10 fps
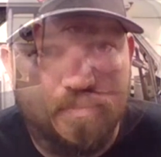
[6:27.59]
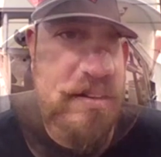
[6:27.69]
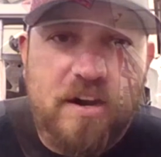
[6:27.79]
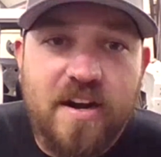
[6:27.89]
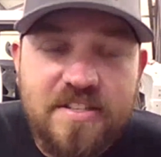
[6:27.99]

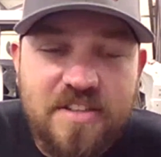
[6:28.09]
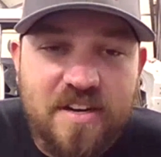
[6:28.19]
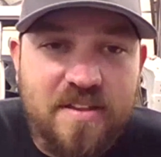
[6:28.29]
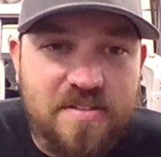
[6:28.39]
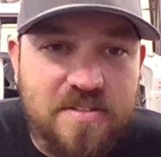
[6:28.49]
All right,
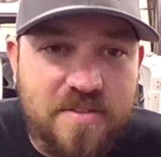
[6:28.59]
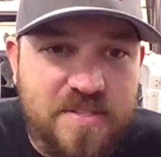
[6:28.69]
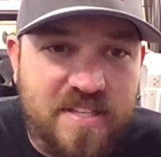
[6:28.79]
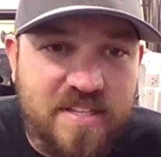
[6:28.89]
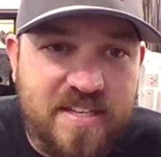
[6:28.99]
Jonathan. So you
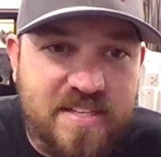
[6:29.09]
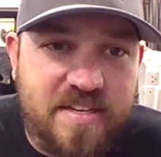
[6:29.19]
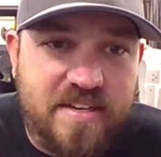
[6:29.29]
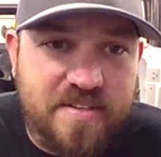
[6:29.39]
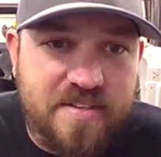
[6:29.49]
said the
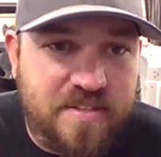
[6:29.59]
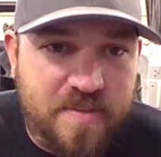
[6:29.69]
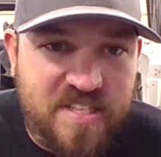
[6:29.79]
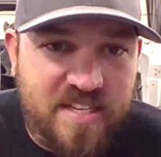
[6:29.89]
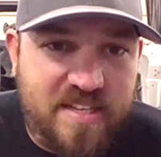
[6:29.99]
exterior is going to
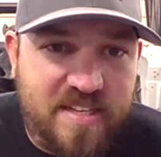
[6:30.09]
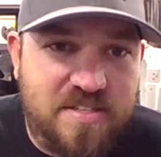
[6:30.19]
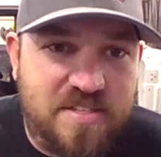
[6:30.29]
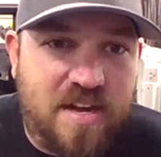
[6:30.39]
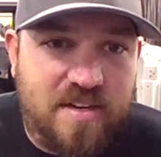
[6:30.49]
retain that
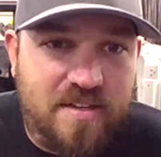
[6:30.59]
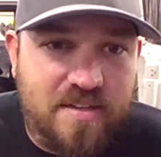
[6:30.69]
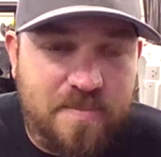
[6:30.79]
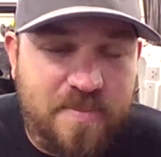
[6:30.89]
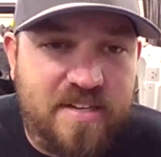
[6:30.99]
stock
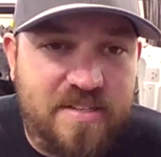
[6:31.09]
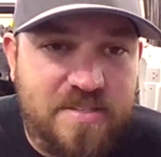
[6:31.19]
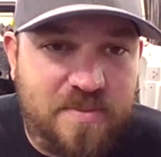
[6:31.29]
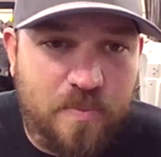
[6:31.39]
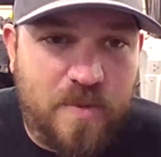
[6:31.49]

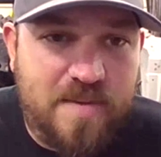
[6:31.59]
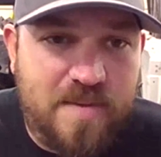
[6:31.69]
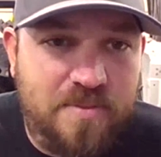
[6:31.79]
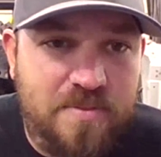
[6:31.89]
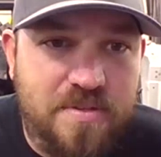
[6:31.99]
appearance with the white and
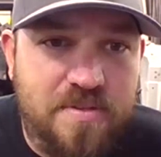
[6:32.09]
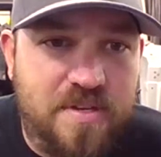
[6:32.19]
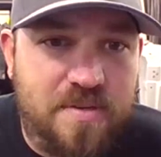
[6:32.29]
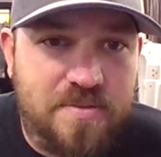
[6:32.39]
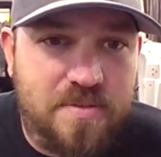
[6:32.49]
blue
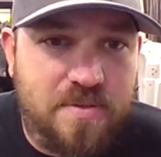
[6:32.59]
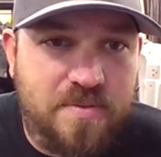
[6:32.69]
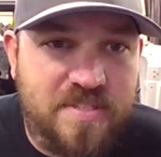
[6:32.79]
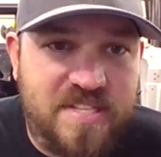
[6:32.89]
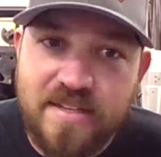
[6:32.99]
two-tone. So
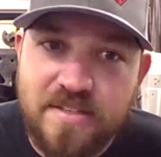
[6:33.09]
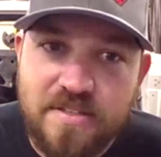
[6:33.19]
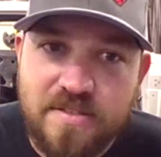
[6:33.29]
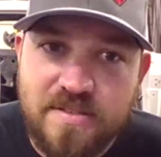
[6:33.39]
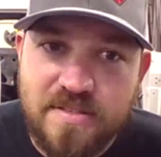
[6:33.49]
is that
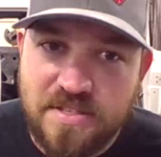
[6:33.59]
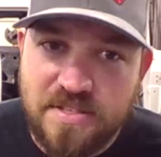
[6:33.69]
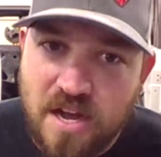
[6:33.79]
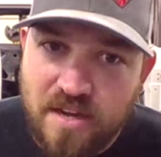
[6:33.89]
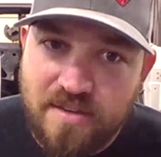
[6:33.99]

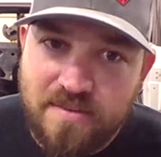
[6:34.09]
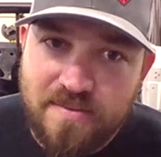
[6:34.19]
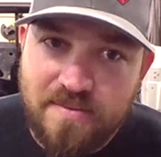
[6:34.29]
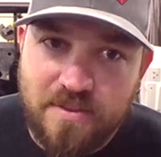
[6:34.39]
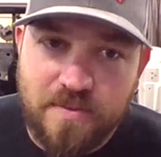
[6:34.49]
stock
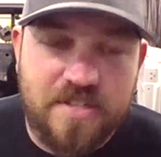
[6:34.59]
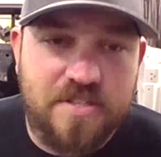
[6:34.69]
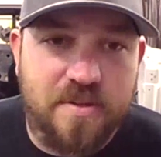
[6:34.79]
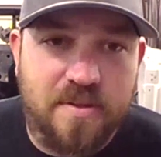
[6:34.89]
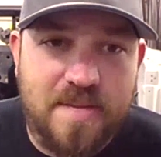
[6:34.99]

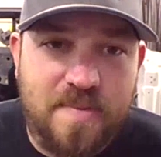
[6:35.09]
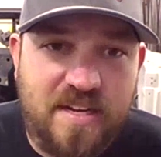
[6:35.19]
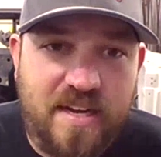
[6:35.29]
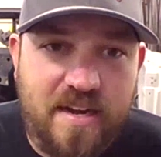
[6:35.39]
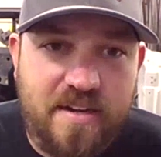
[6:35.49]
original theme going
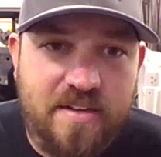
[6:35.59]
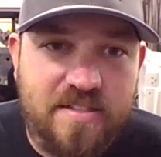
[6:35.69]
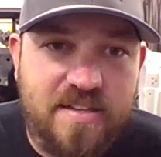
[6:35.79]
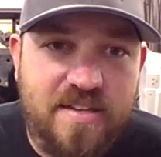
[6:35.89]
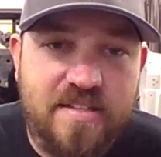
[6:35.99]
to carry on
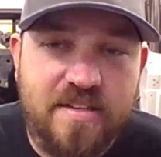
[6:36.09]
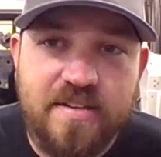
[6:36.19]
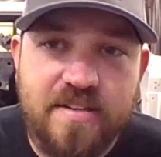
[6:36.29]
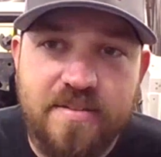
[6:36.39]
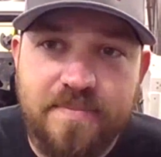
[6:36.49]
to the
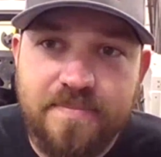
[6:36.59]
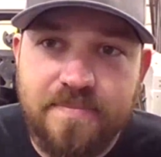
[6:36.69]
interior?